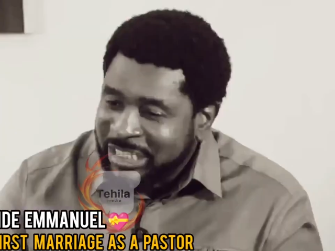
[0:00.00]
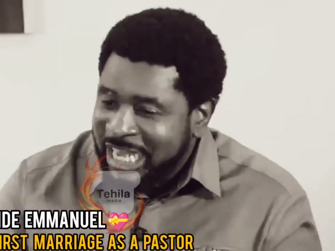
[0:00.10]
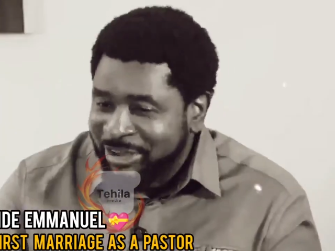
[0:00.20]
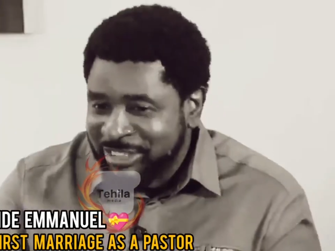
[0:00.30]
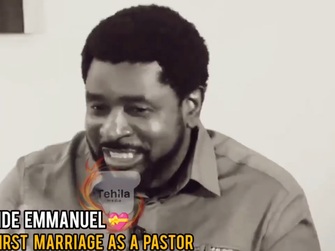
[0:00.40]
ones that
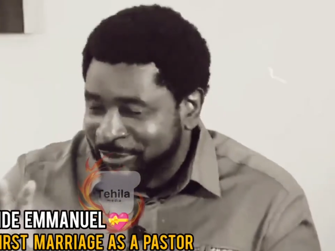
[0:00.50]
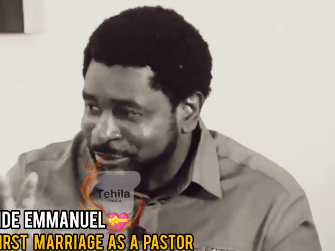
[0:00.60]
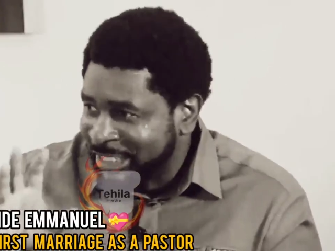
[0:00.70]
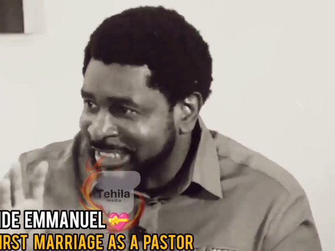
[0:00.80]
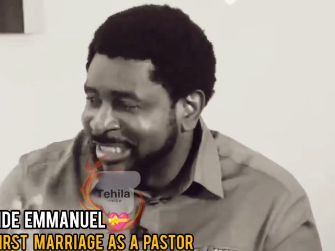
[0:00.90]
are having
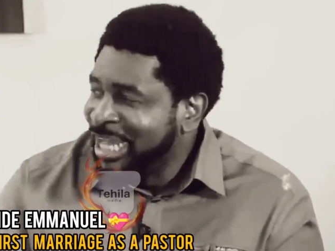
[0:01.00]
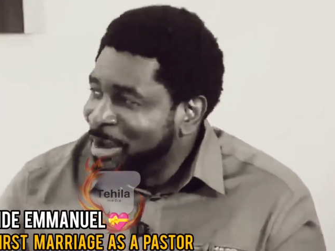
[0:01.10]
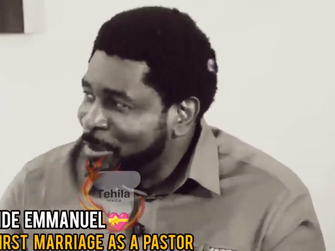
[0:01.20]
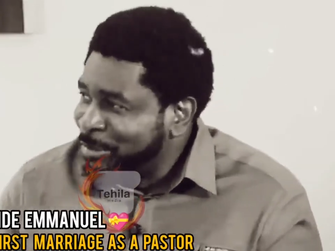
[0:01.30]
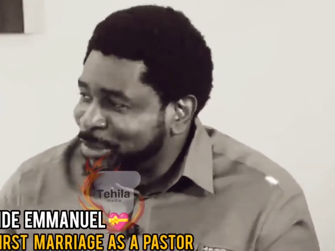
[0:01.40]
7, 8.
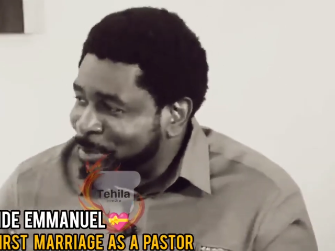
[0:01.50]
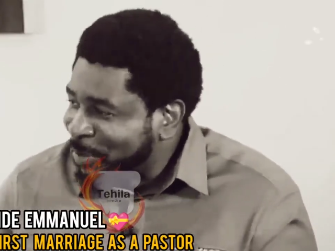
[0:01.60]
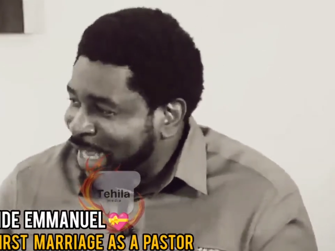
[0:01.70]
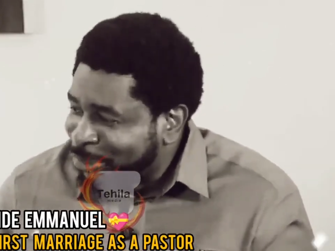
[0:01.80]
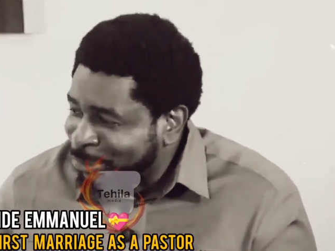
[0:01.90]
But Bishop,
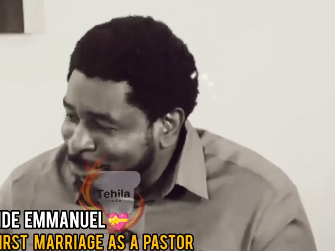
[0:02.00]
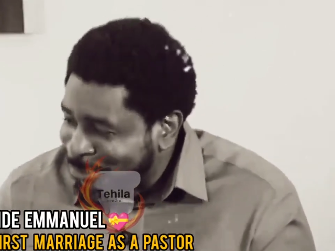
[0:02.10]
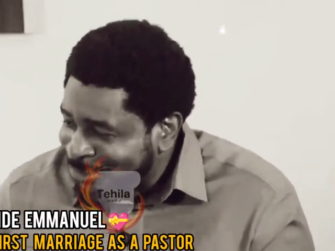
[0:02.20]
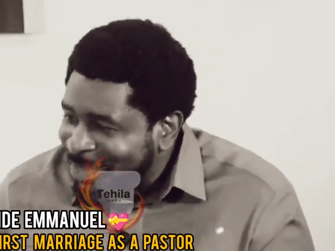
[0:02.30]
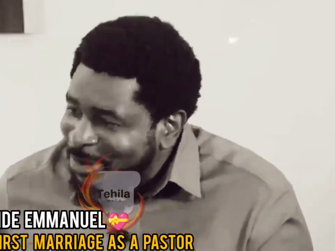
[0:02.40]
people like you,
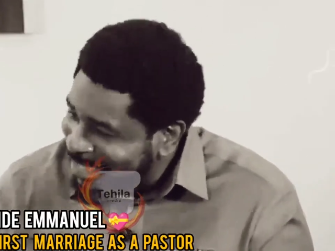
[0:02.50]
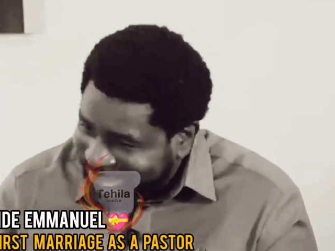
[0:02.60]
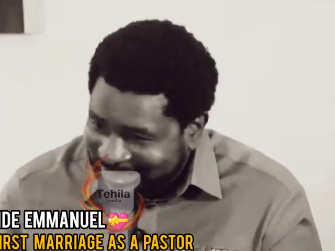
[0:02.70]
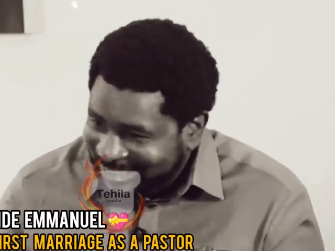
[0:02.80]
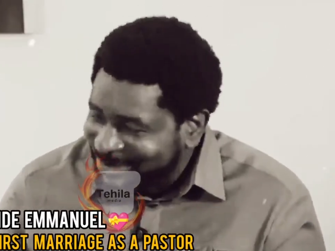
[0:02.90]

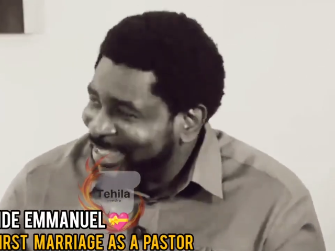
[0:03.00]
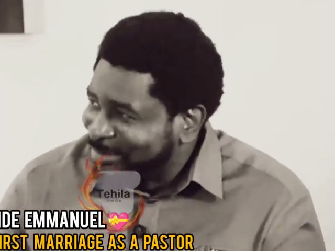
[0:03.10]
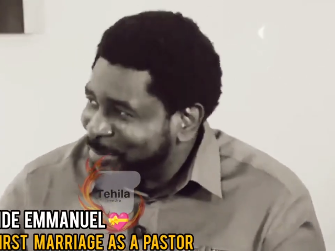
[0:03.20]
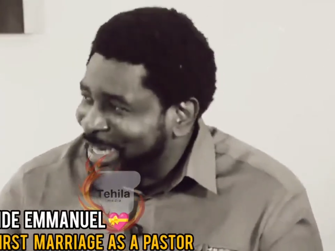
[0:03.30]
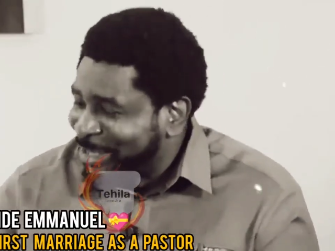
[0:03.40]

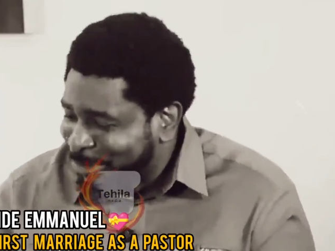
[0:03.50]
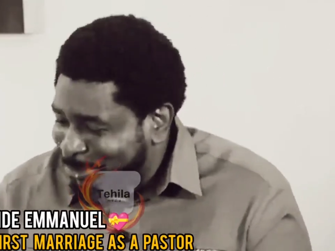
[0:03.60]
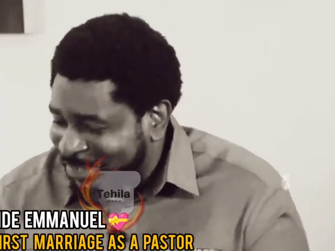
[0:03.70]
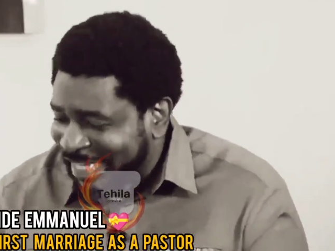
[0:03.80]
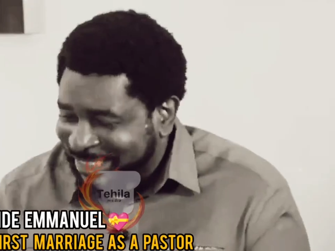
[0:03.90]
people like
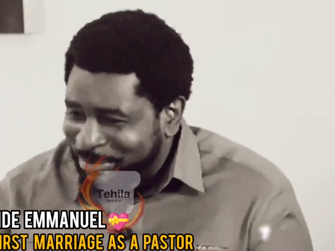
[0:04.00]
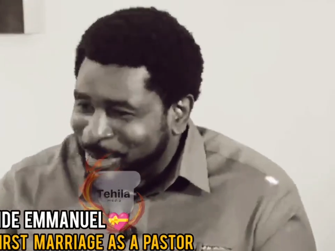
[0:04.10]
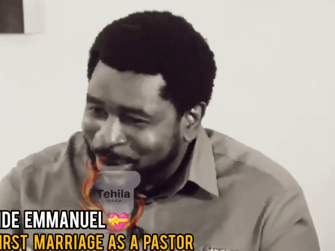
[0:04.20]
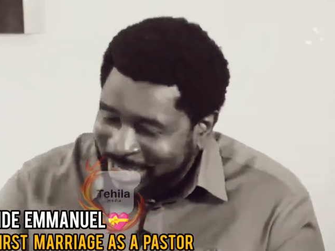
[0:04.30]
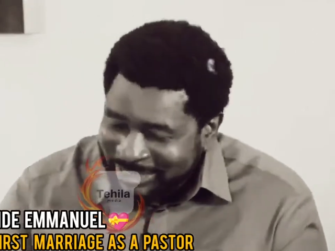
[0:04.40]
you, that
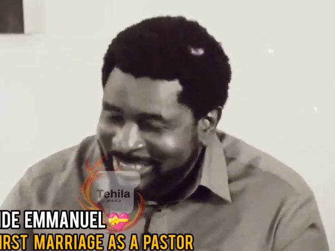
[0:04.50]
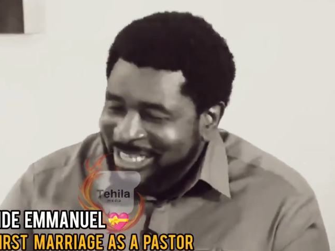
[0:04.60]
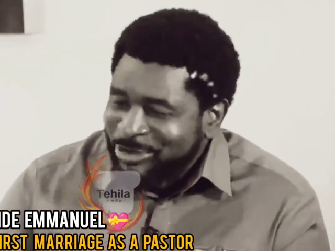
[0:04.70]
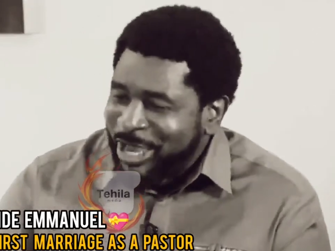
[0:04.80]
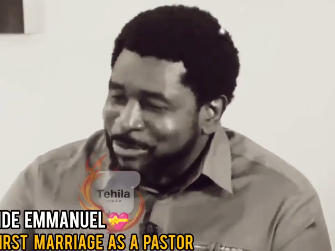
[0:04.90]
number 1,
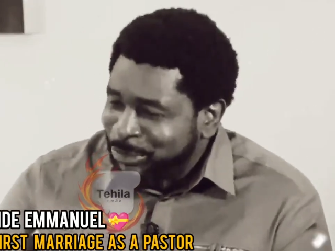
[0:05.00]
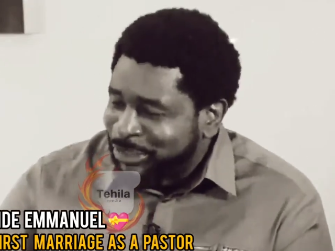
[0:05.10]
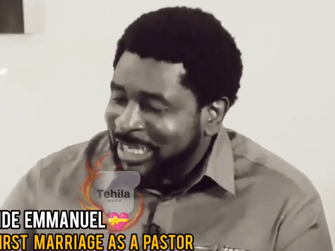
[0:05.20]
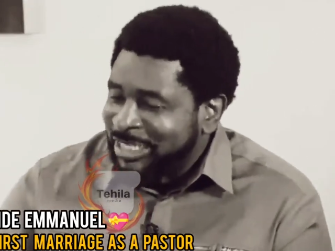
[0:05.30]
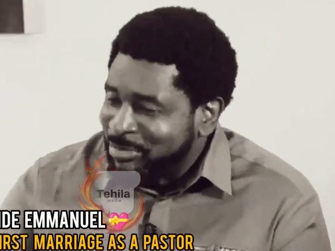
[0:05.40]
you are
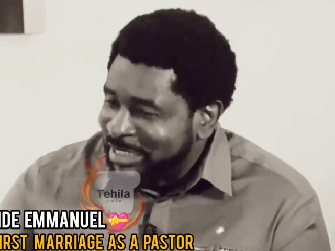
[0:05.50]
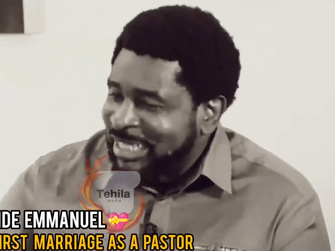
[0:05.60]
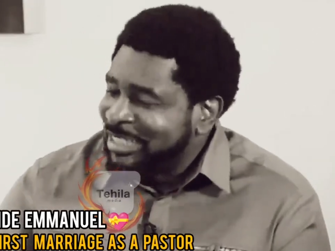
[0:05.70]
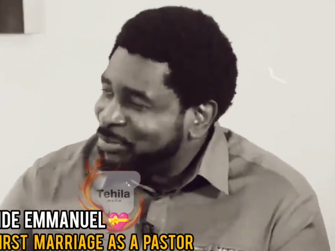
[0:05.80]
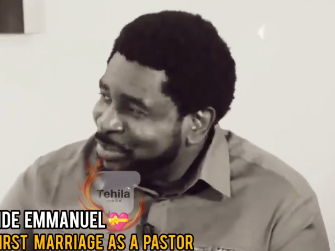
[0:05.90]
emotionally,
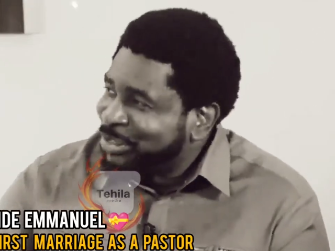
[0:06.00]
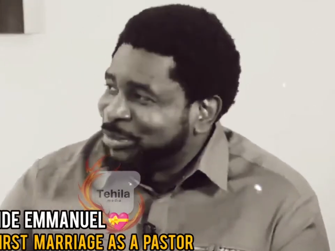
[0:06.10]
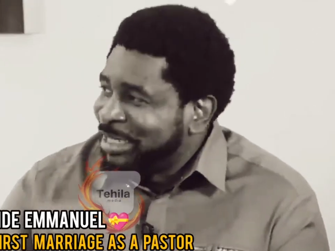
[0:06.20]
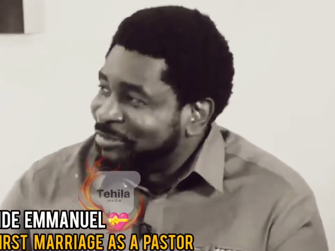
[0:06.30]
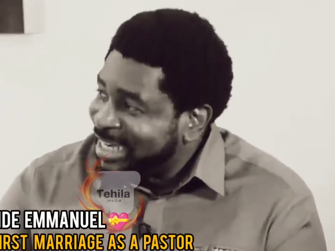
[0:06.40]
mentally,
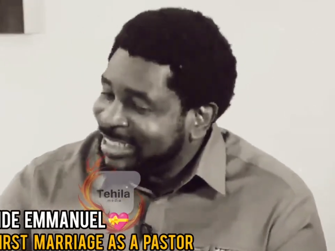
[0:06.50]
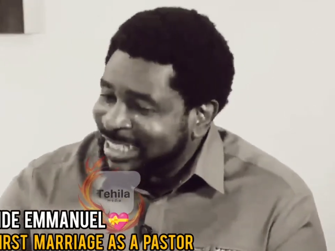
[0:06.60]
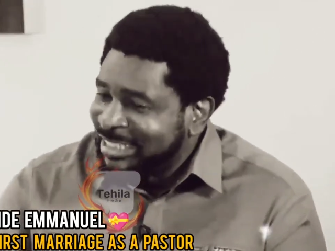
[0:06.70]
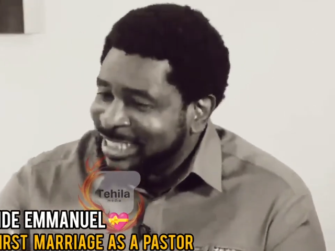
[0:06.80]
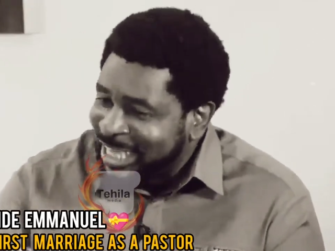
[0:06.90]
spiritually, financially